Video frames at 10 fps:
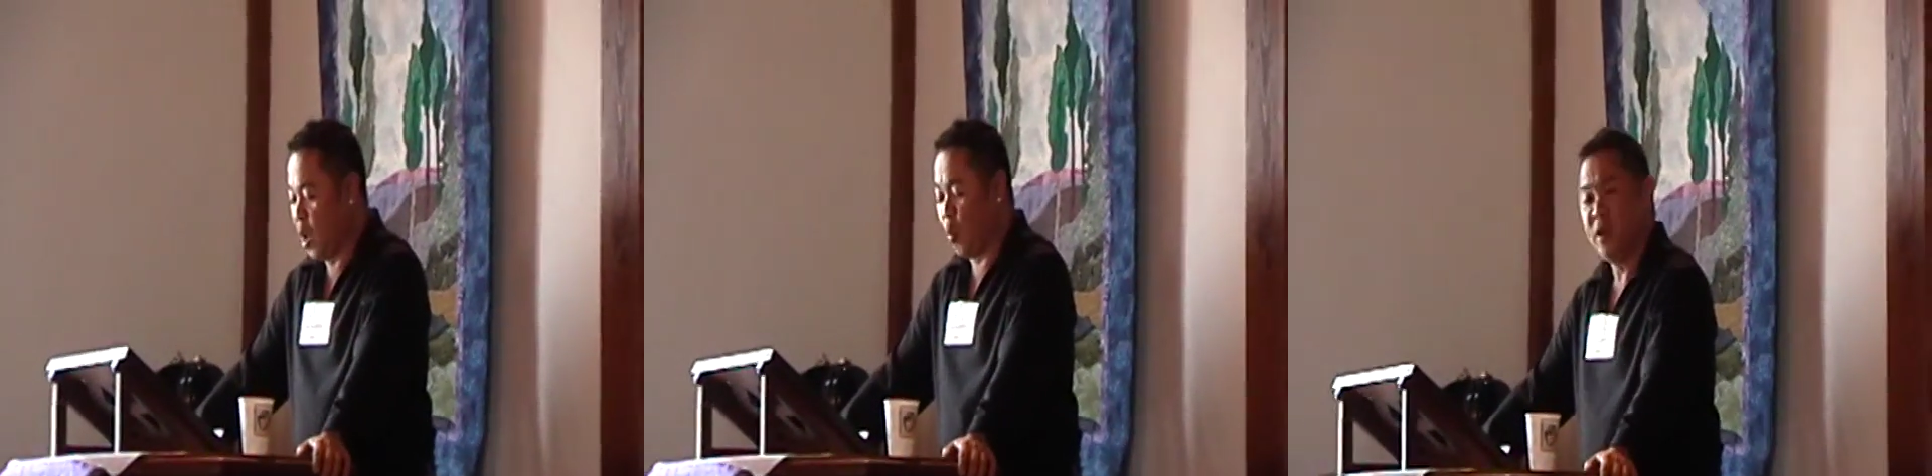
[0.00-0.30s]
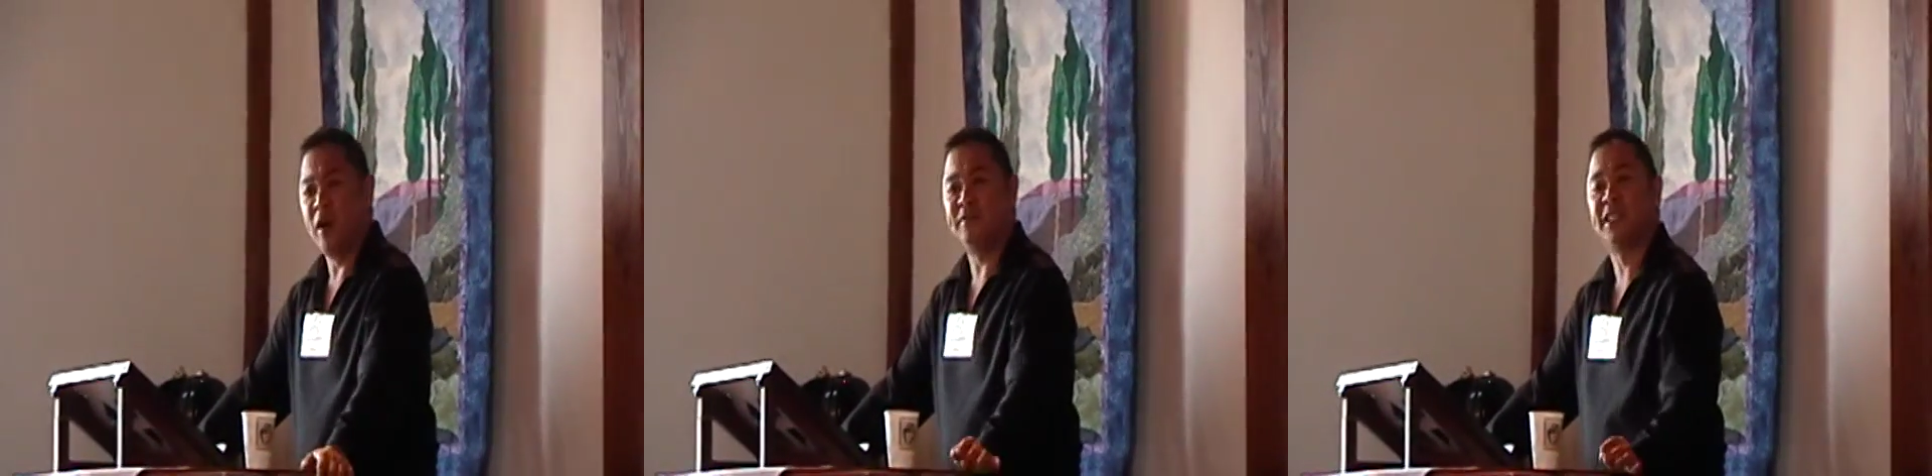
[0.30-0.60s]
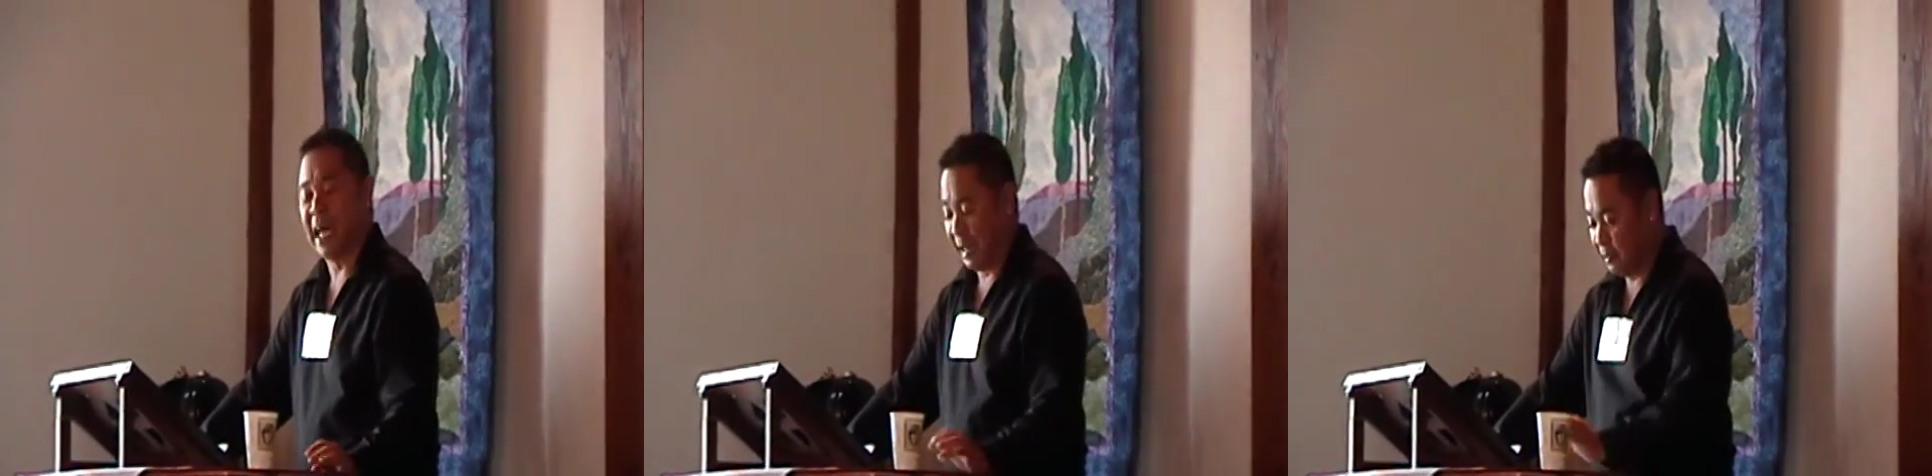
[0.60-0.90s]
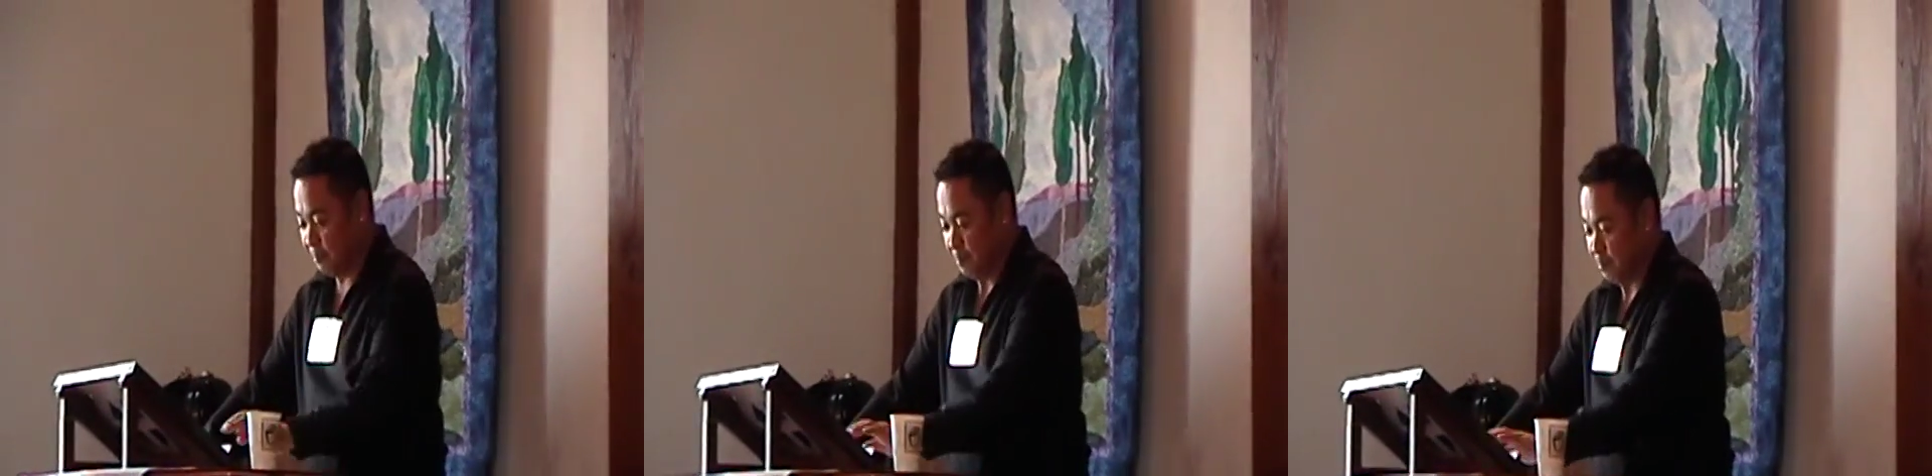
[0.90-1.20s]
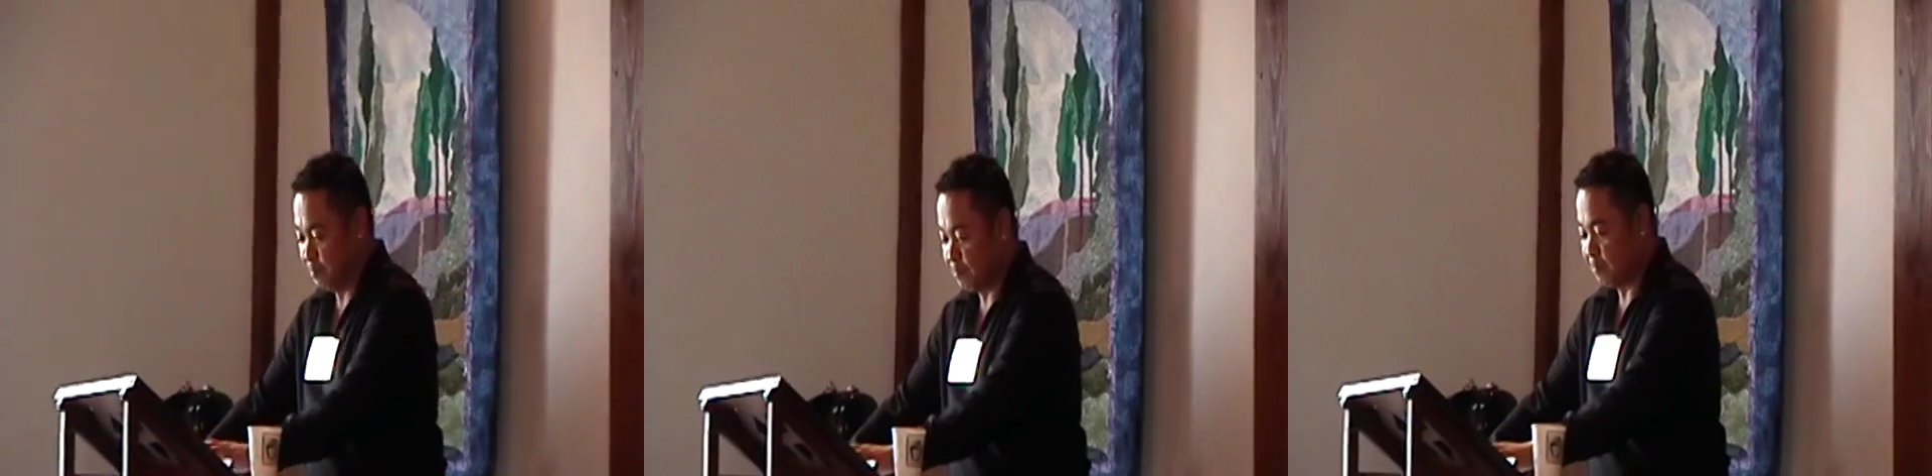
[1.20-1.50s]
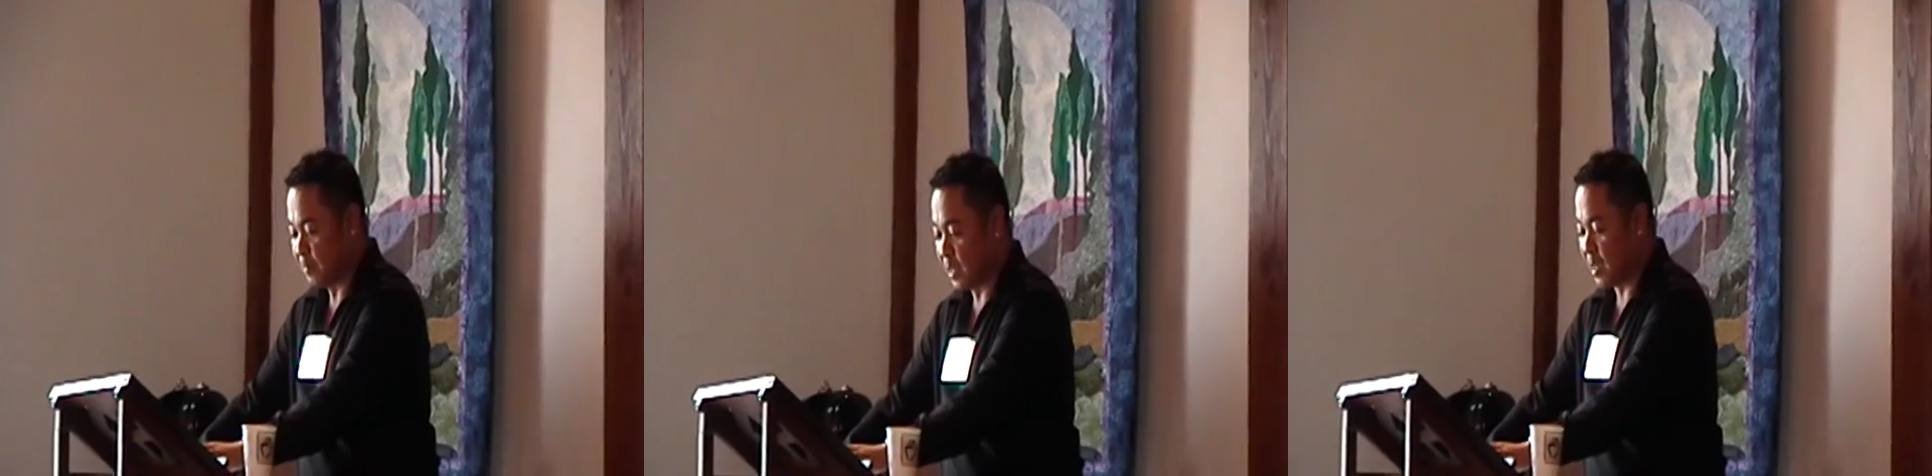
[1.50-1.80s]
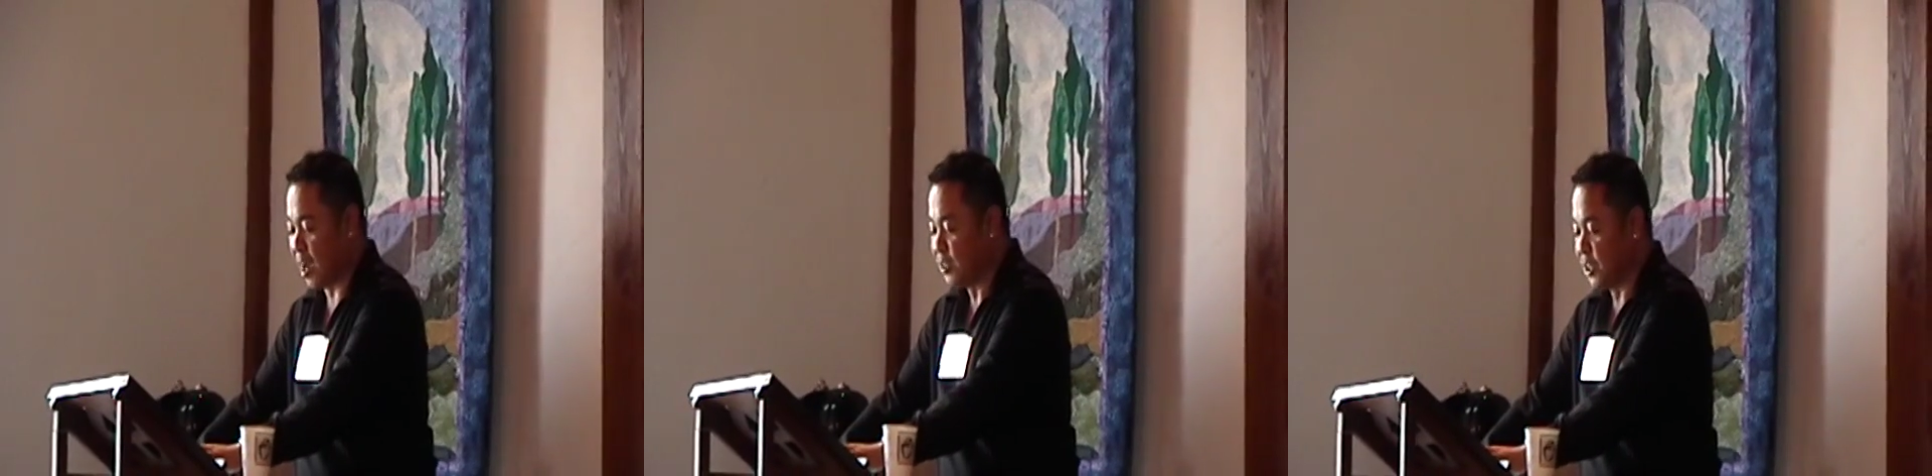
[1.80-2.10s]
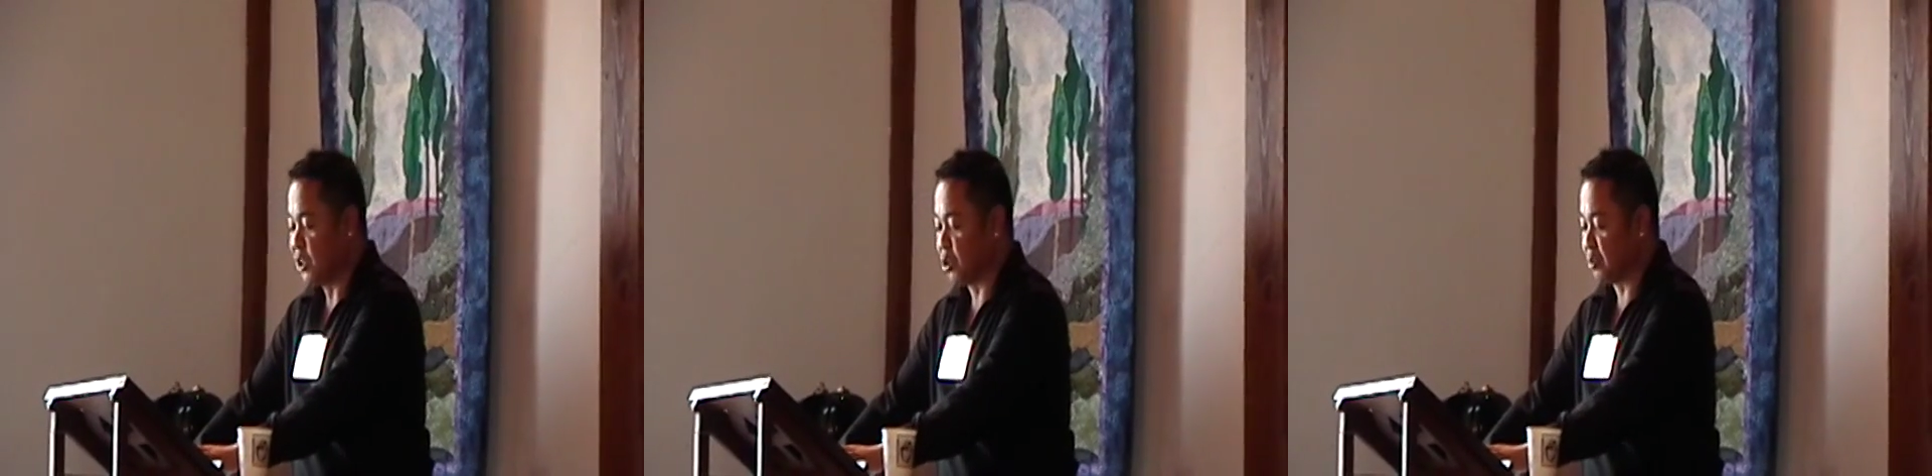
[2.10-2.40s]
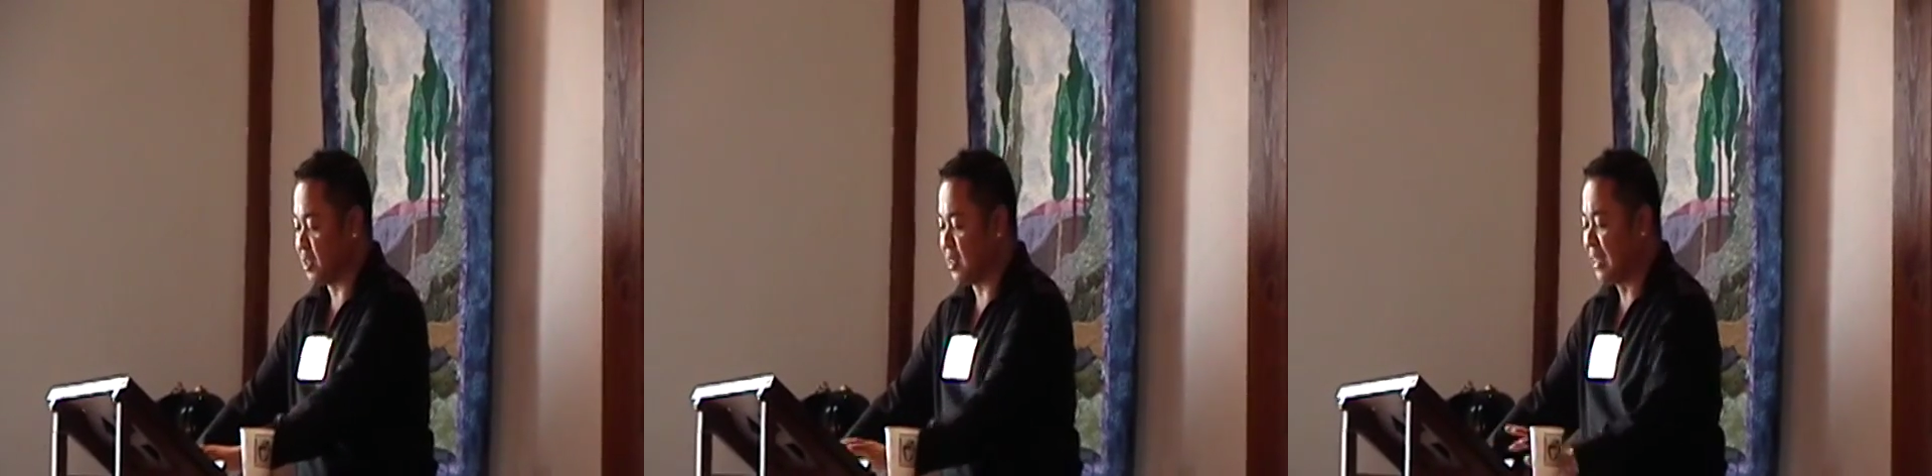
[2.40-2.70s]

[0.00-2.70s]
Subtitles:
What you have said, constitute